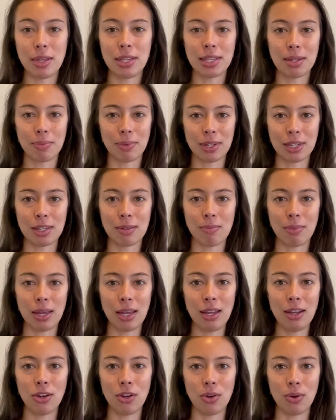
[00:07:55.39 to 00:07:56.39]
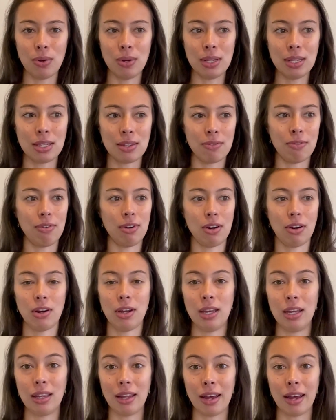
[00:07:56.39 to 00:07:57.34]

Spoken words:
similar to me who is very